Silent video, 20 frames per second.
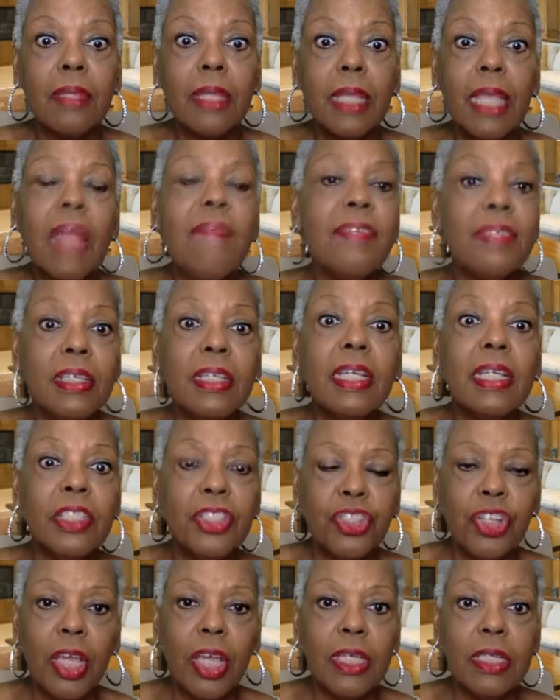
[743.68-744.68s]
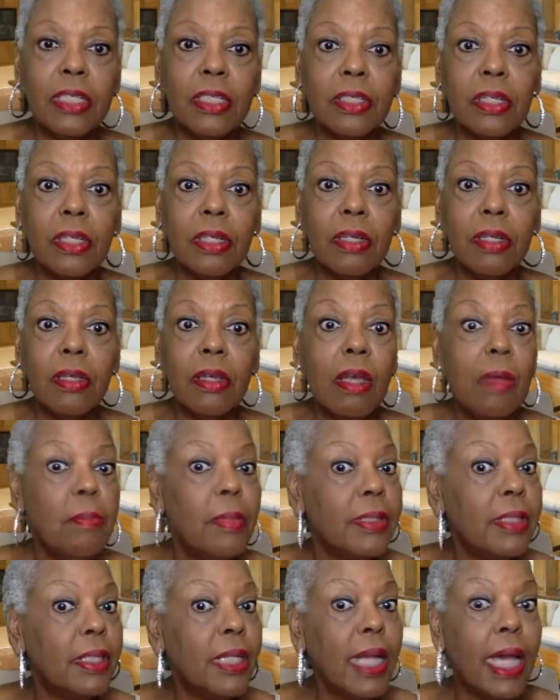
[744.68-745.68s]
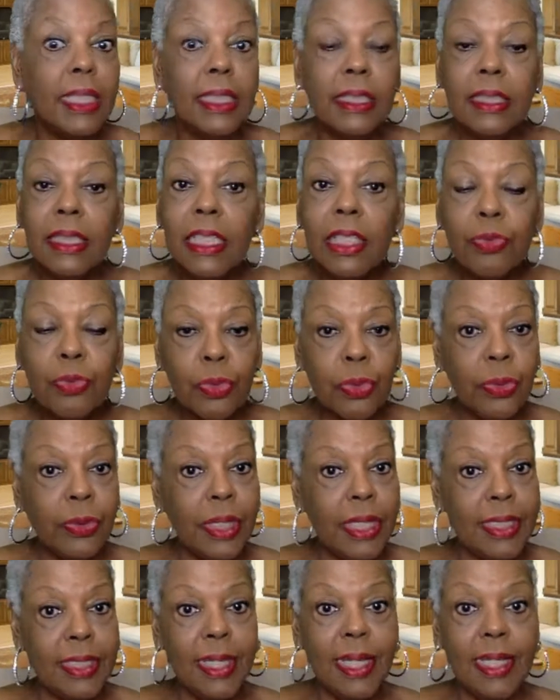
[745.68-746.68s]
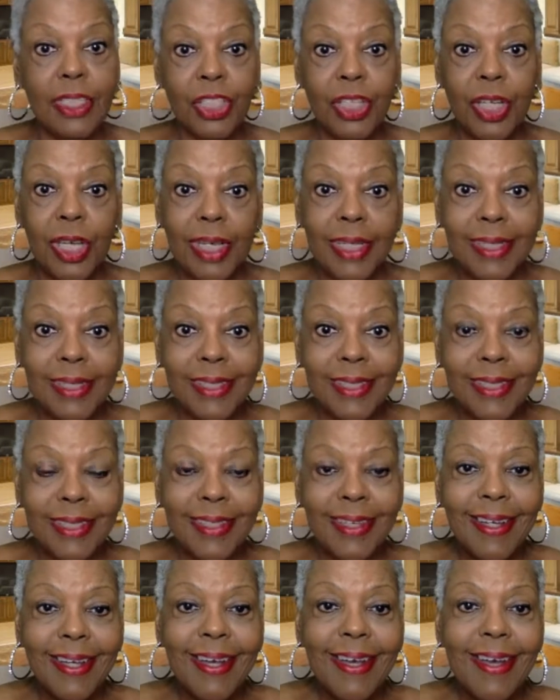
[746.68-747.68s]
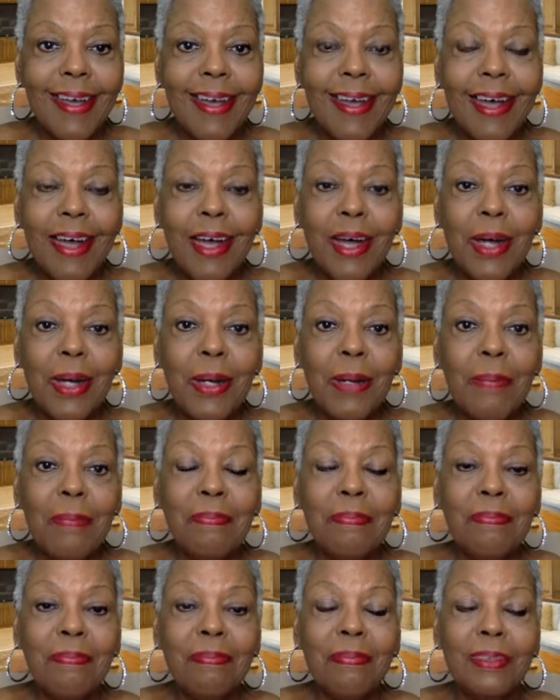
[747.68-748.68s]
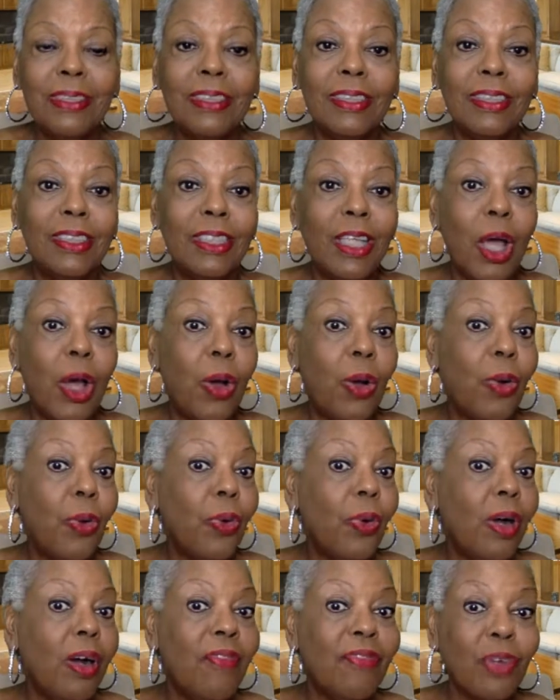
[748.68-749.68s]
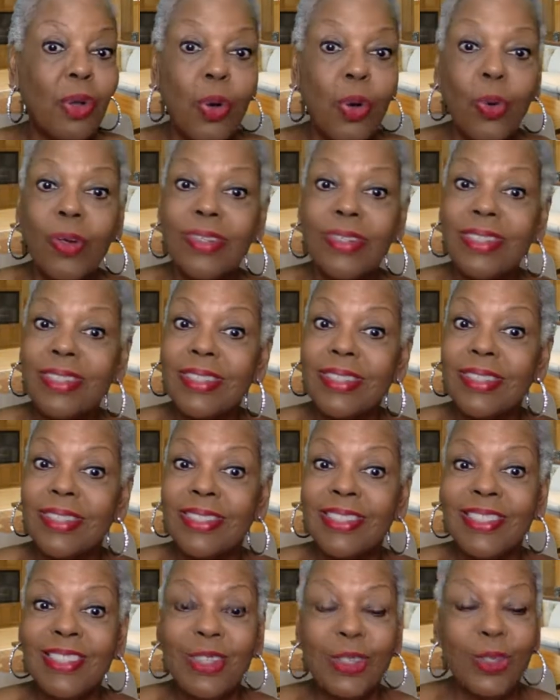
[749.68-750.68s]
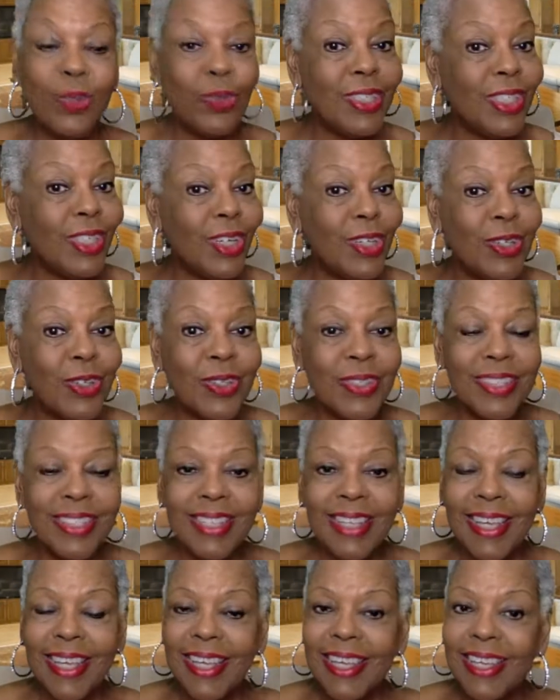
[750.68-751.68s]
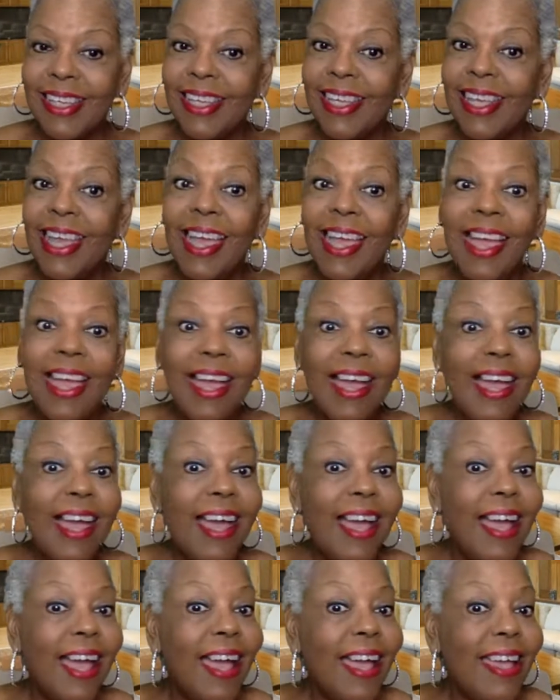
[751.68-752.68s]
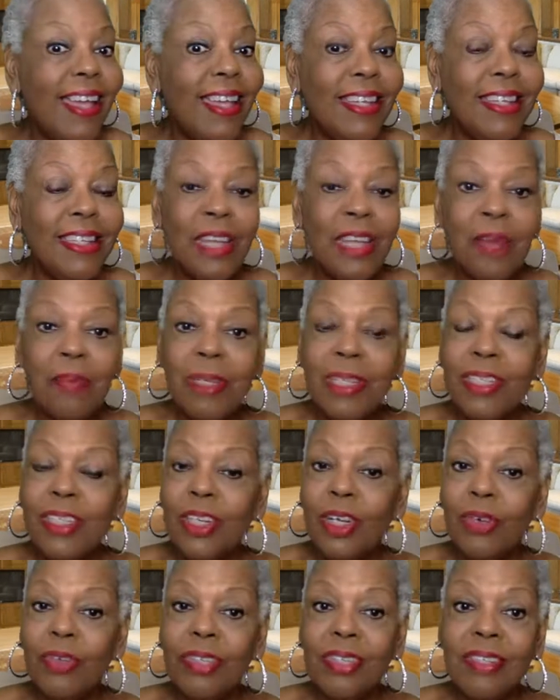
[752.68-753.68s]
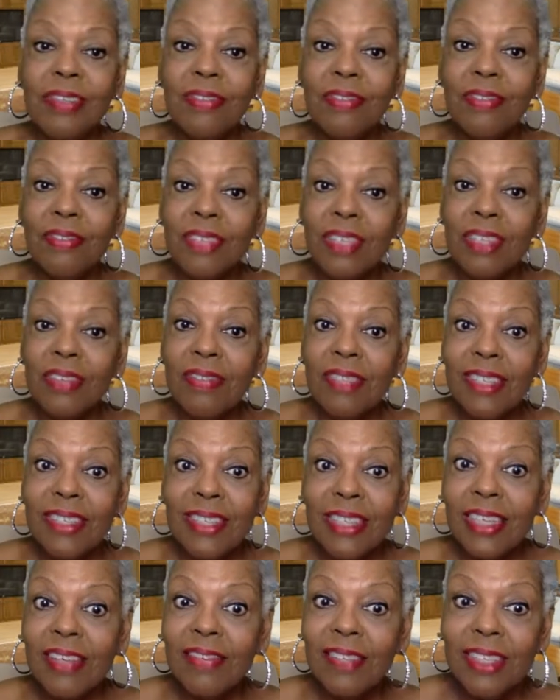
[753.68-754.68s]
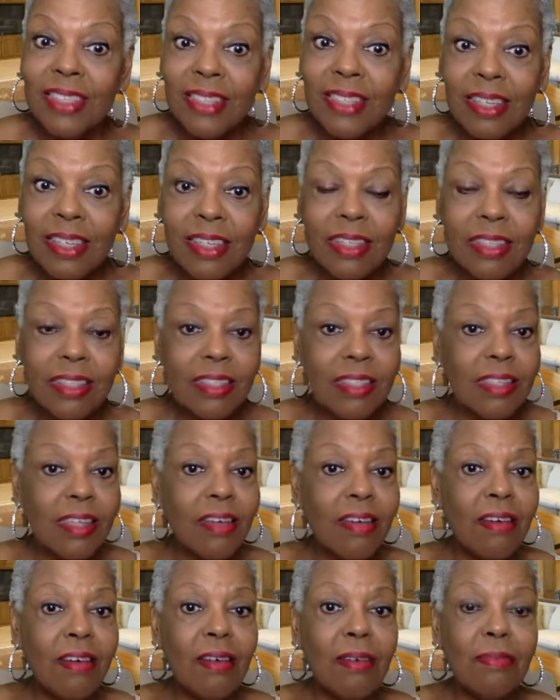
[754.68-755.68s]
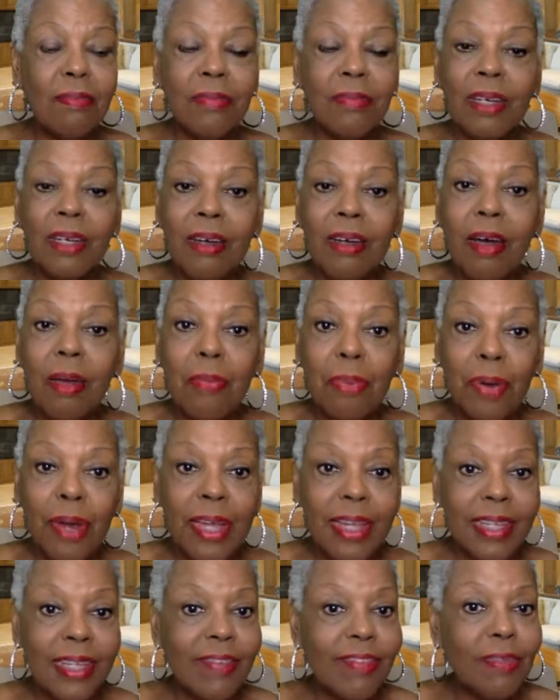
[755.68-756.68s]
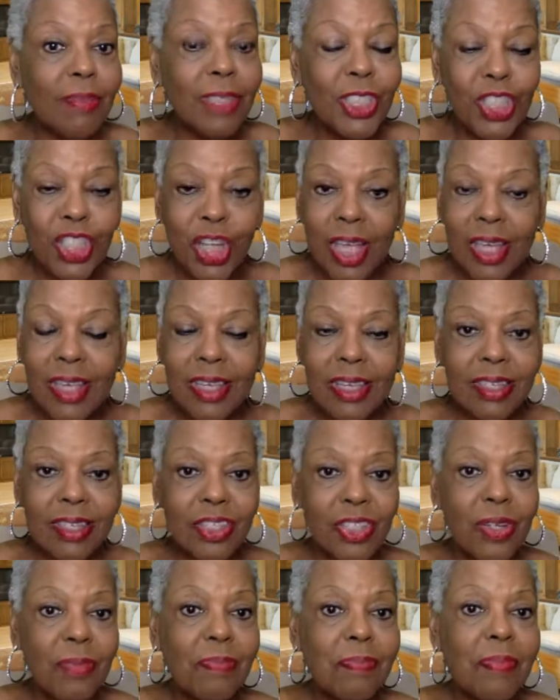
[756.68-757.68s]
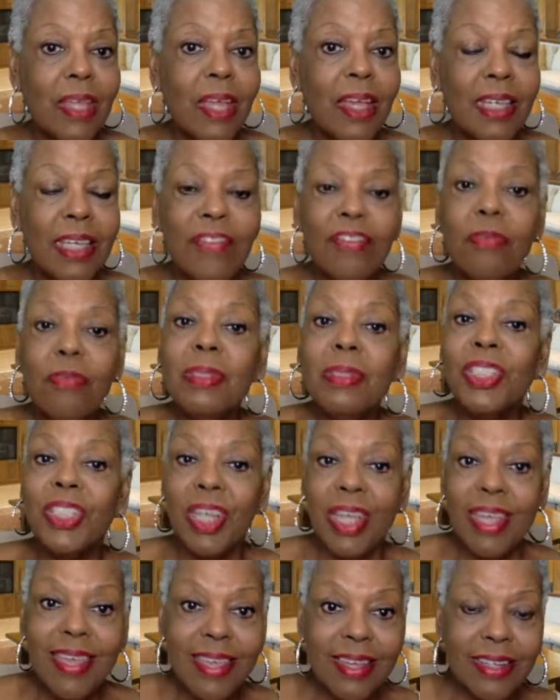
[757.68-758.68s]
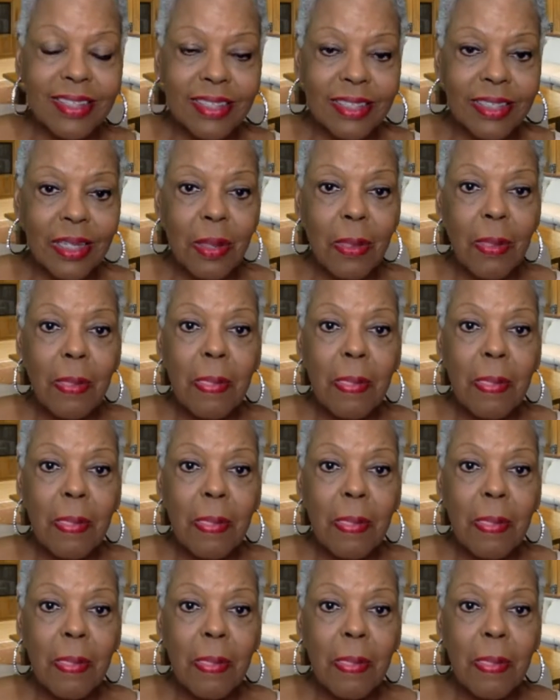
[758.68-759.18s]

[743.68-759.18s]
Everything has changed, but the 90-10 rule has not changed. So, of course, the researchers are saying, hey, give these kids a break, give them a change, give them a chance.